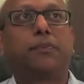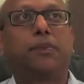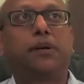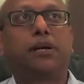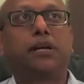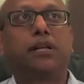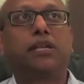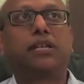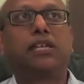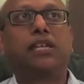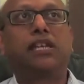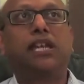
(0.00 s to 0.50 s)

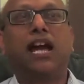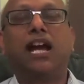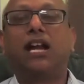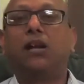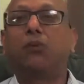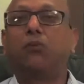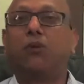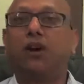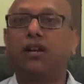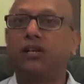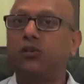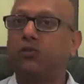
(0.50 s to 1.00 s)
he
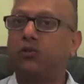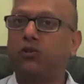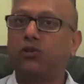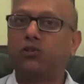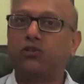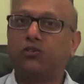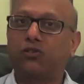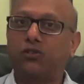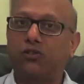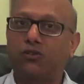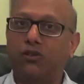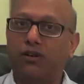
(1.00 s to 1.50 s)
had one
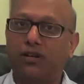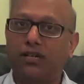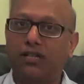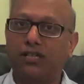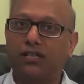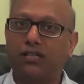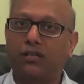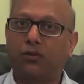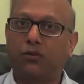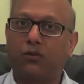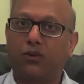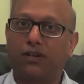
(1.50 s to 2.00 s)
question wrong
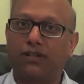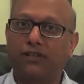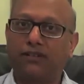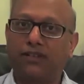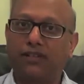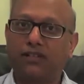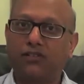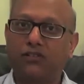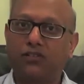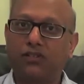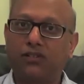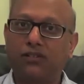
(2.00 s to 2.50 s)
in the quant
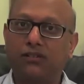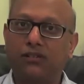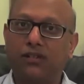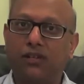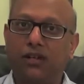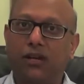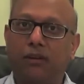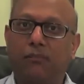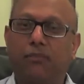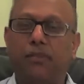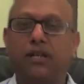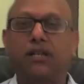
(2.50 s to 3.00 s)
section,
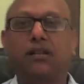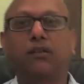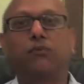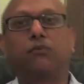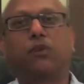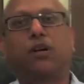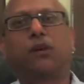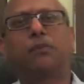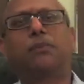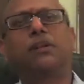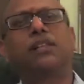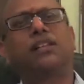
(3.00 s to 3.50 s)
but in
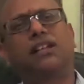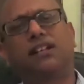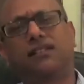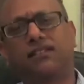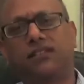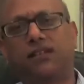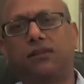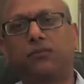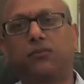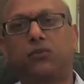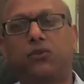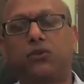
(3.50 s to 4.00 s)
verbal he had
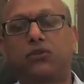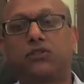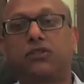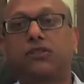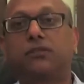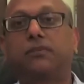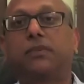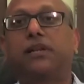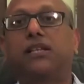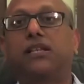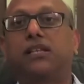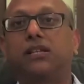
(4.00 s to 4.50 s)
some
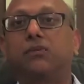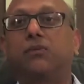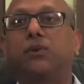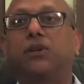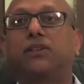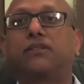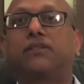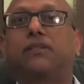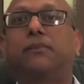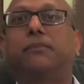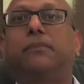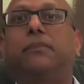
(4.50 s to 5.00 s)
questions, but he
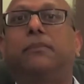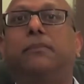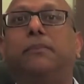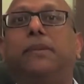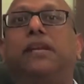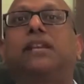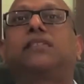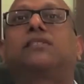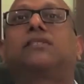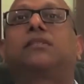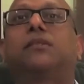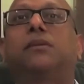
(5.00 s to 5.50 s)
got
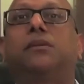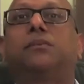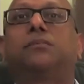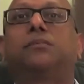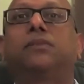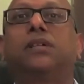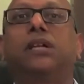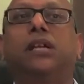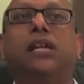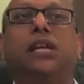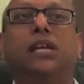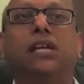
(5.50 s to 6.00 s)

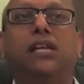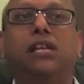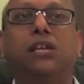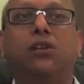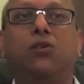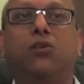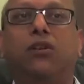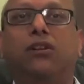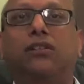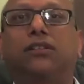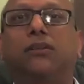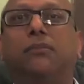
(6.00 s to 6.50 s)

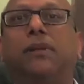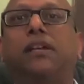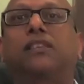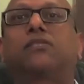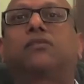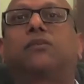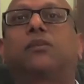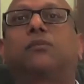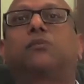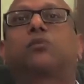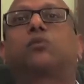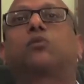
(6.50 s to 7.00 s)
the
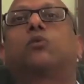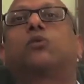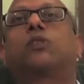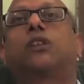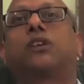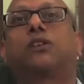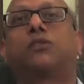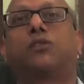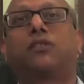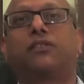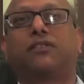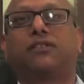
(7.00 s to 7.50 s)
maximum score
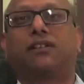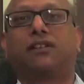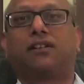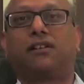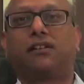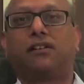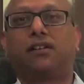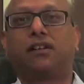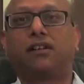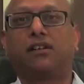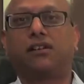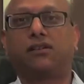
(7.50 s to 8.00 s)
across the
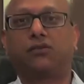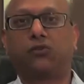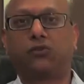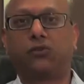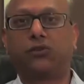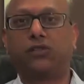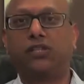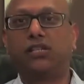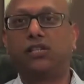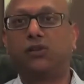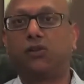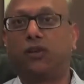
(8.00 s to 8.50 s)
country. So
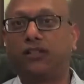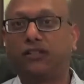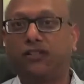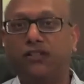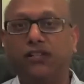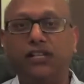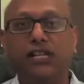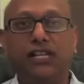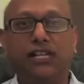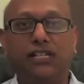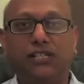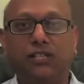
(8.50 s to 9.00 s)
he got
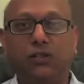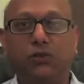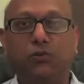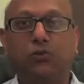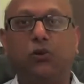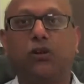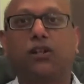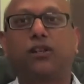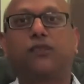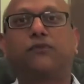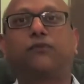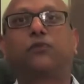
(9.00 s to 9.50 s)

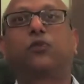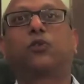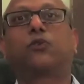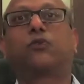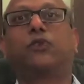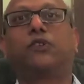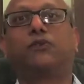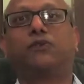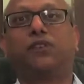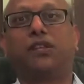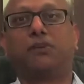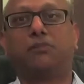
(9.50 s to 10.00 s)
382 out of
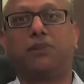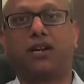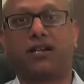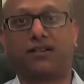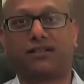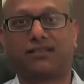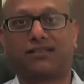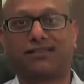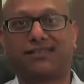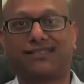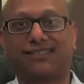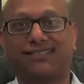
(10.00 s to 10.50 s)
450
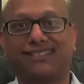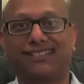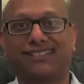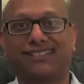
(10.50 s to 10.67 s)
marks.